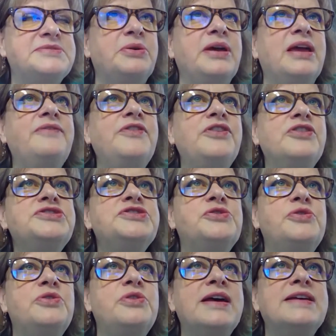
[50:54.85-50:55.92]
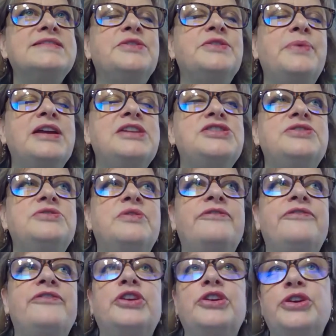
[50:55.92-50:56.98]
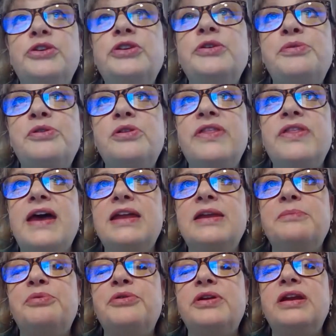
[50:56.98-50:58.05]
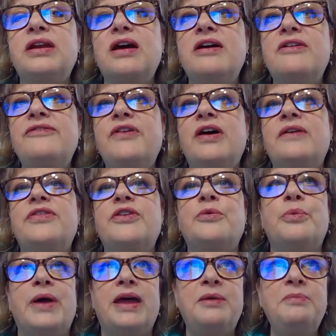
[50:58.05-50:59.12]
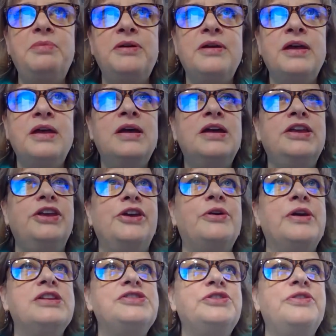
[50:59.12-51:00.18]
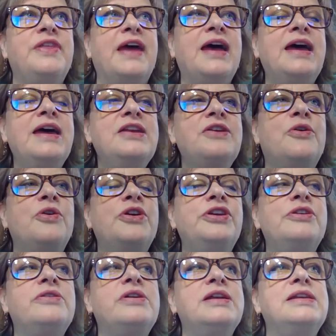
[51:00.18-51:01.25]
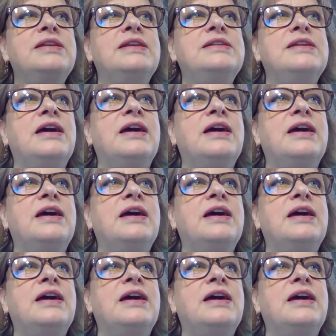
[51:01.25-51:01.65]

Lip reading: So if your school has a way for you to pull that and print it off of the web, you can do that, or you can